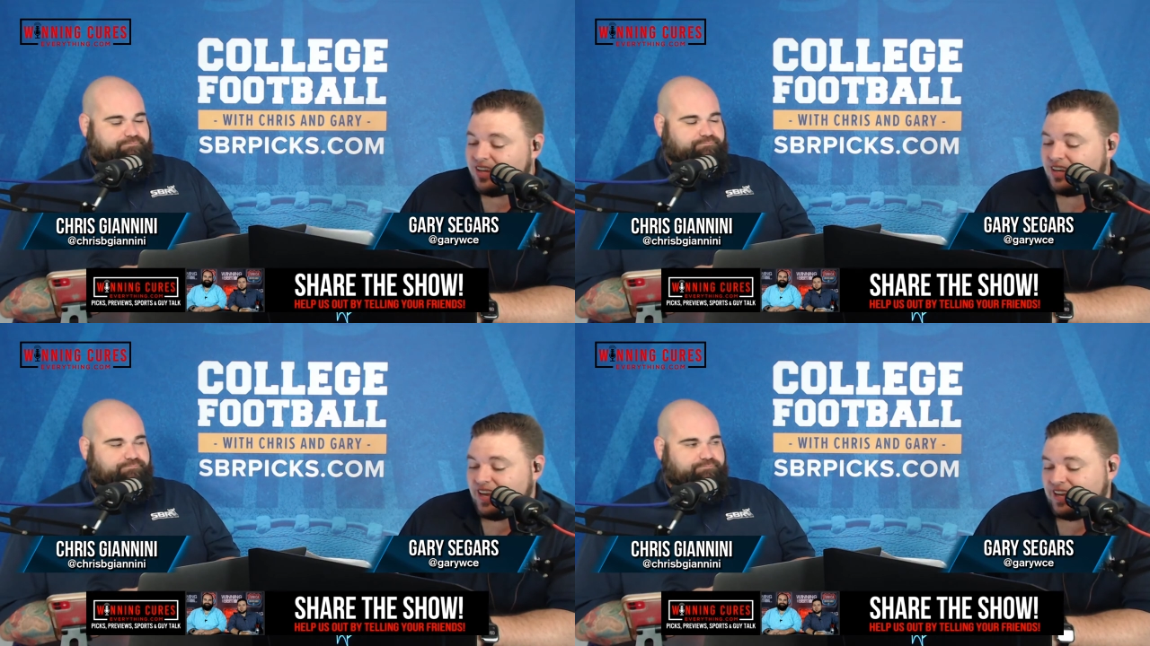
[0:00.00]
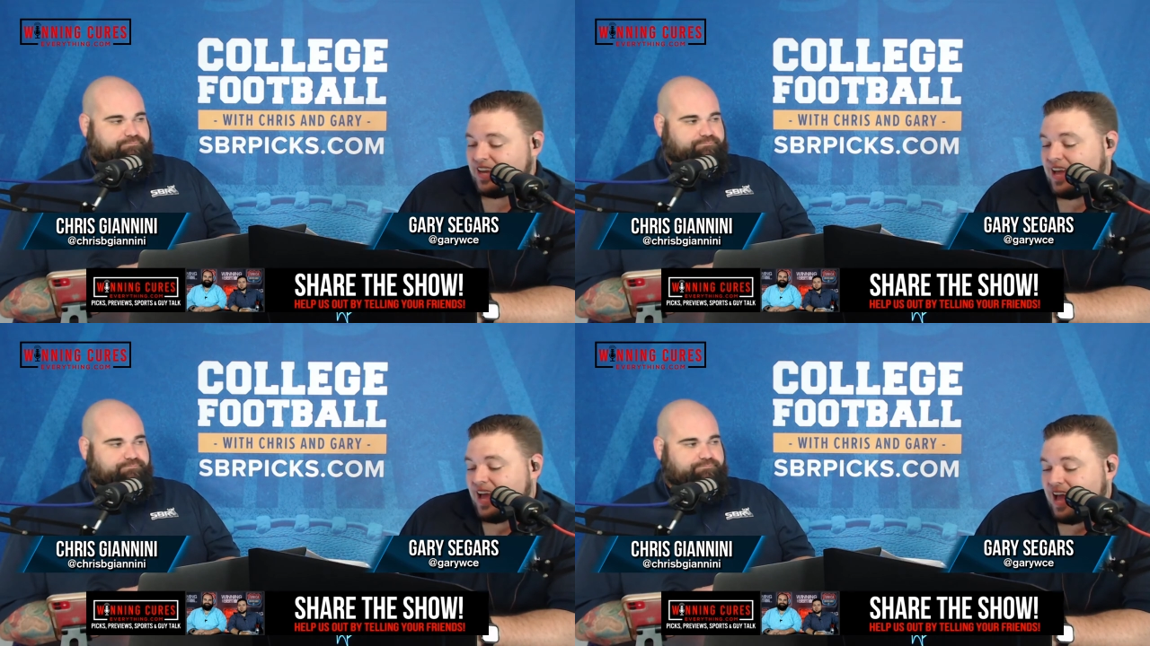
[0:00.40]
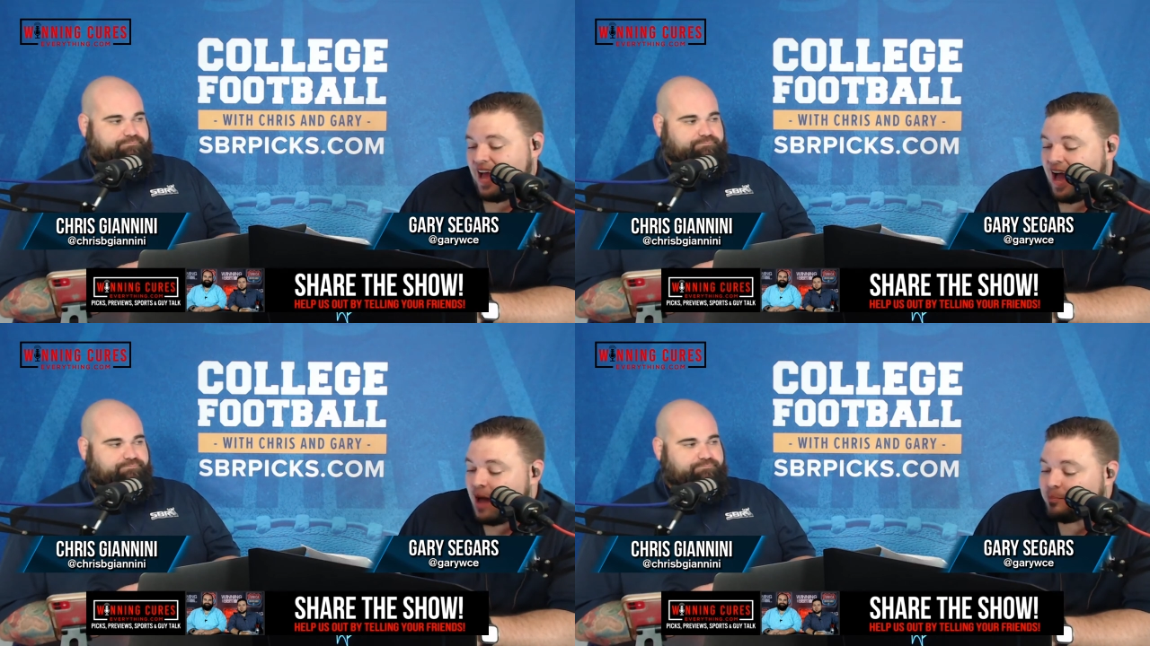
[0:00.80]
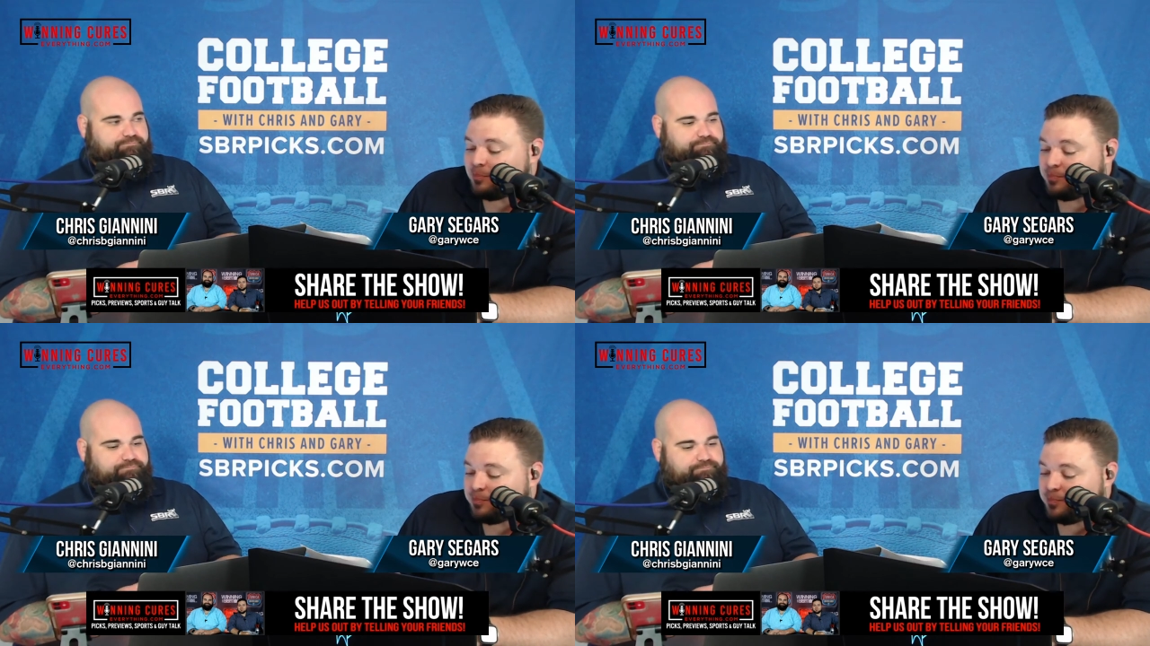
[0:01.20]
Speaker 1: Like, I'm,
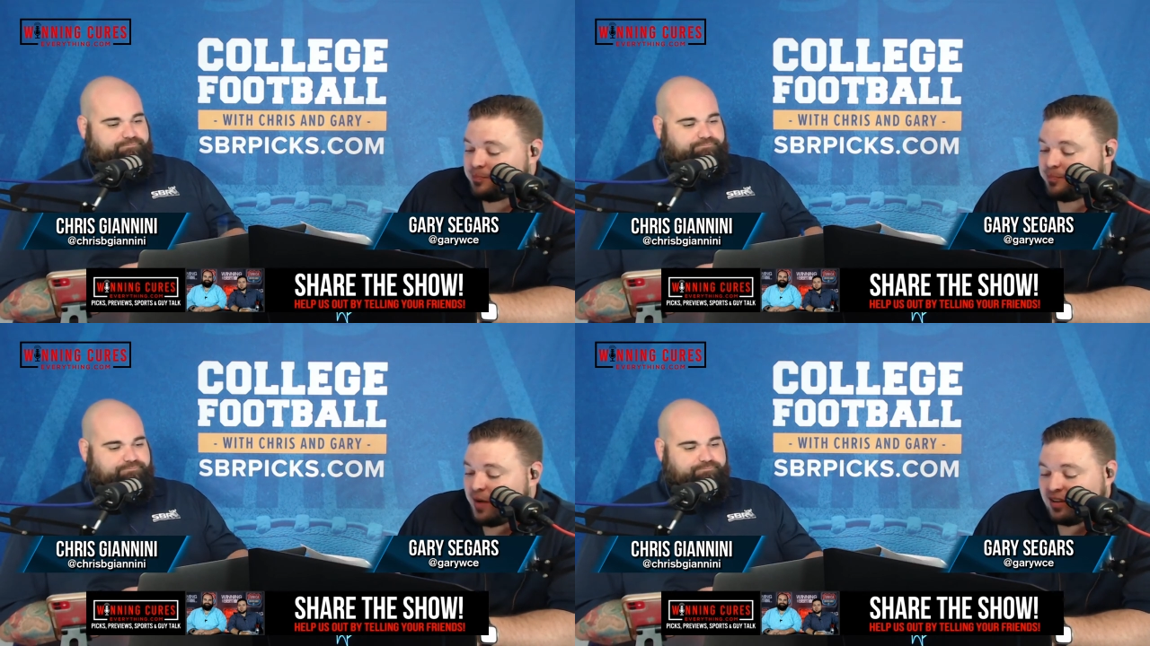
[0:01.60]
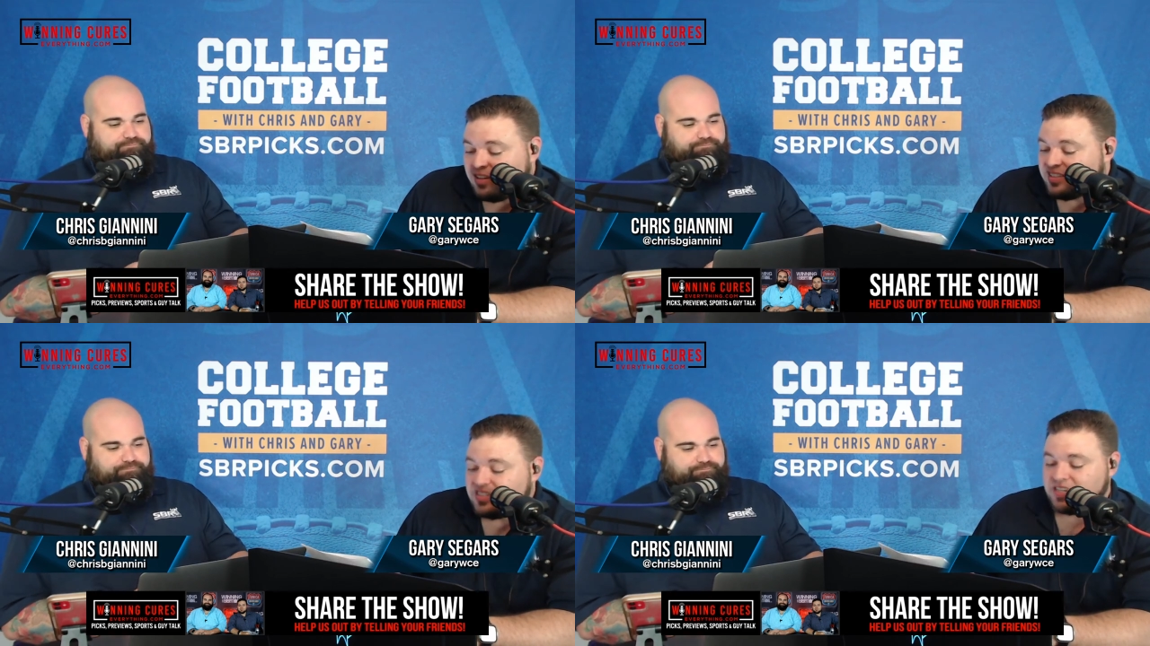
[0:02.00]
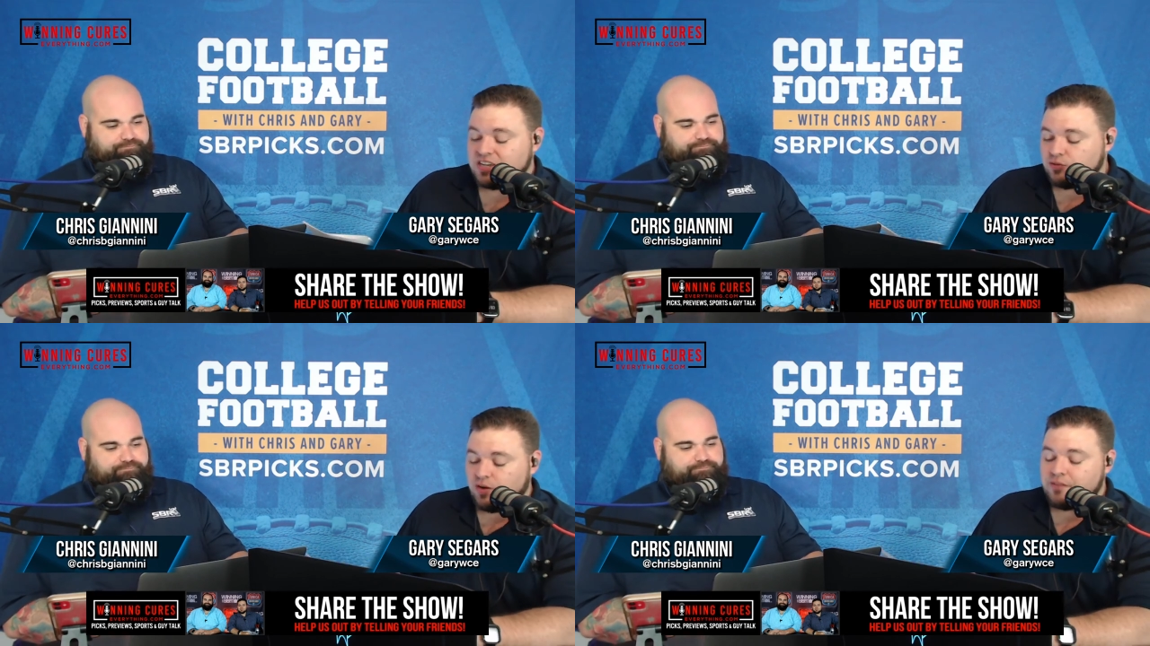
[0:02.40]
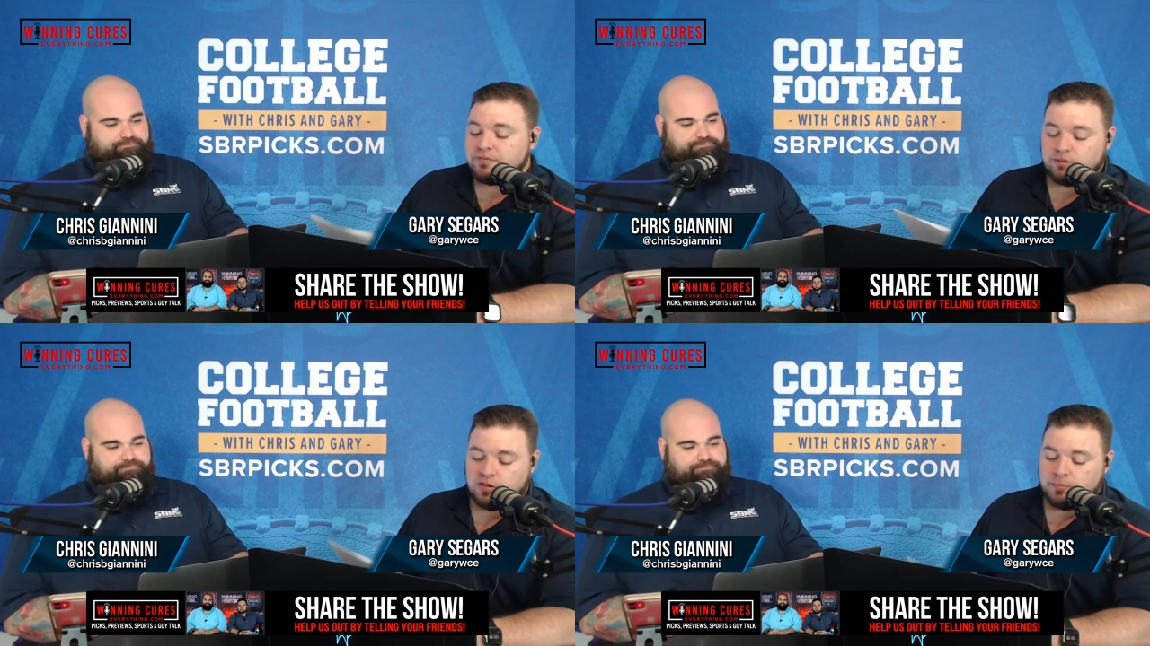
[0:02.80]
I look at the schedule, I
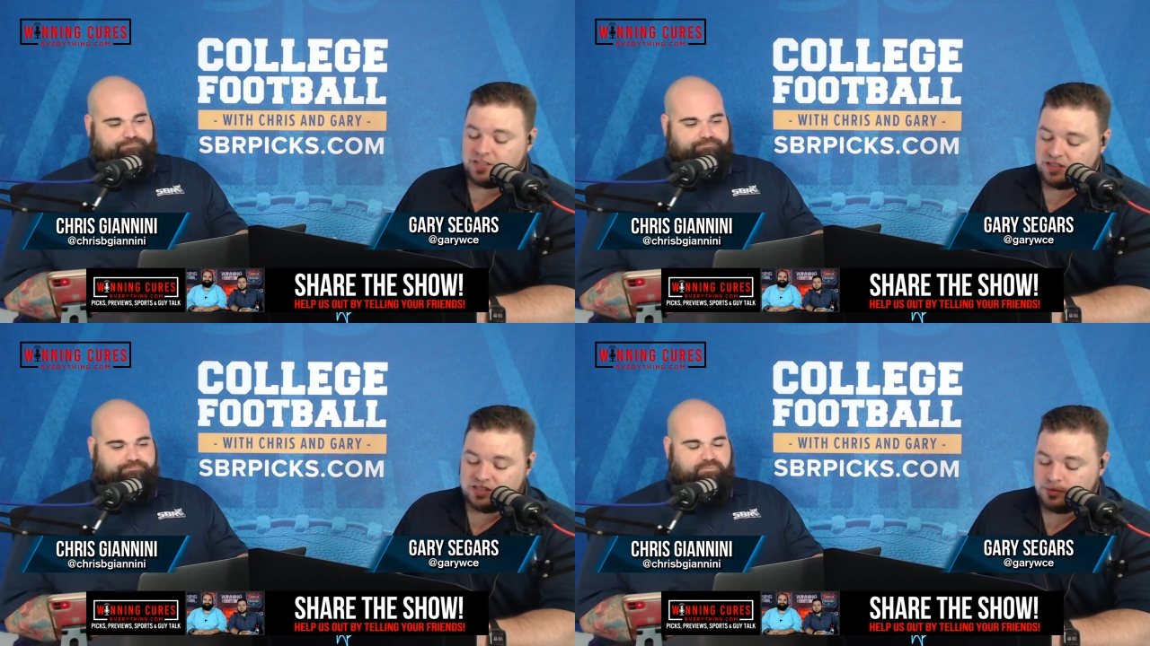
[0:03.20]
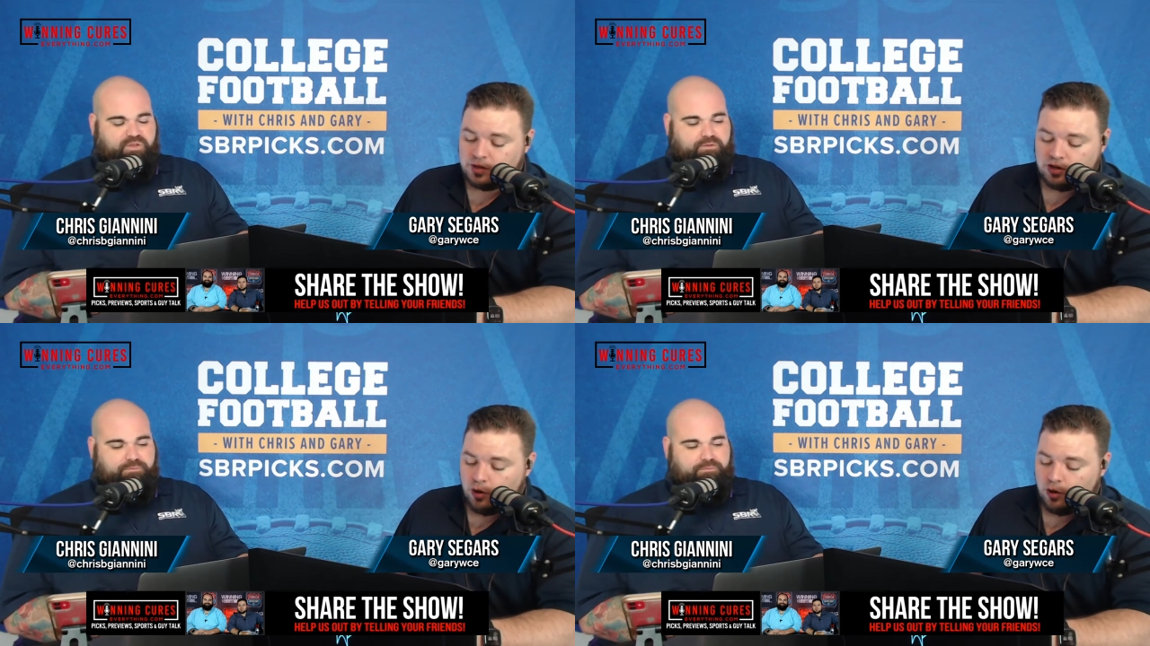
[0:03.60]
feel good about this. I'm going to go